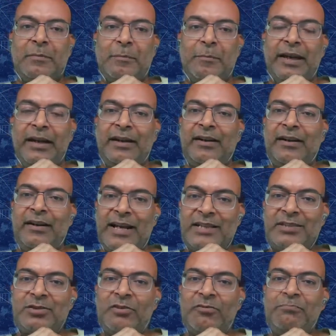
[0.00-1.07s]
make
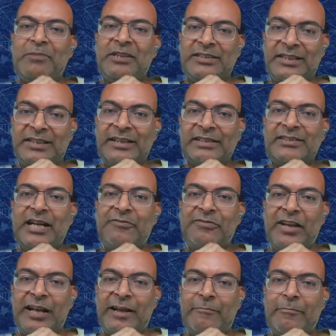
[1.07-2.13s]
less of mistakes
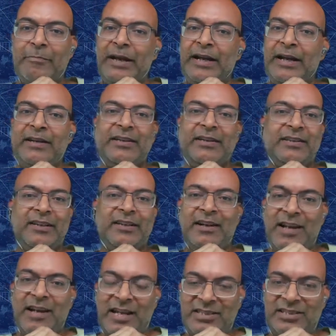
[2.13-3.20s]
that we have made
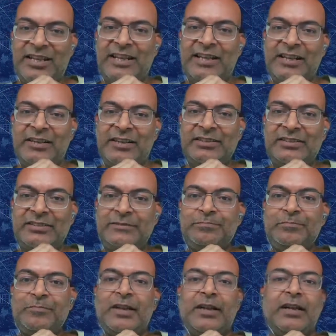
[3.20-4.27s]
in last 10 years,
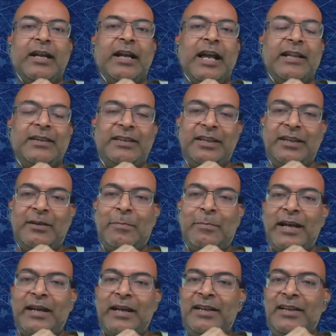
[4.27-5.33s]
and
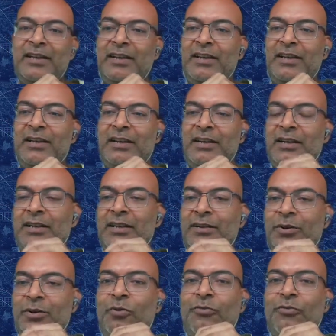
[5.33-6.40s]
thereby
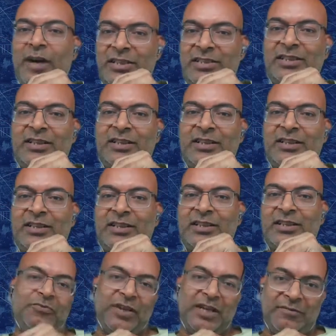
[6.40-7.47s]
grow faster than
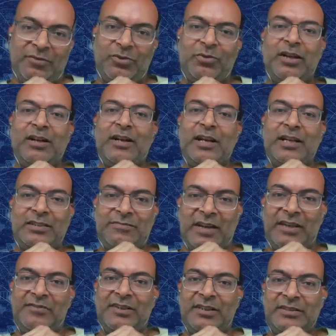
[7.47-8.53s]
what we have grown in last
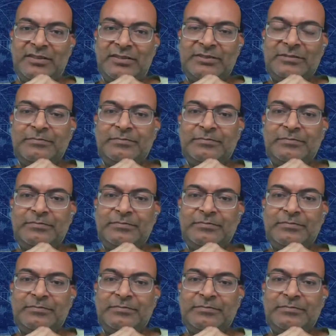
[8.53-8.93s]
5 years.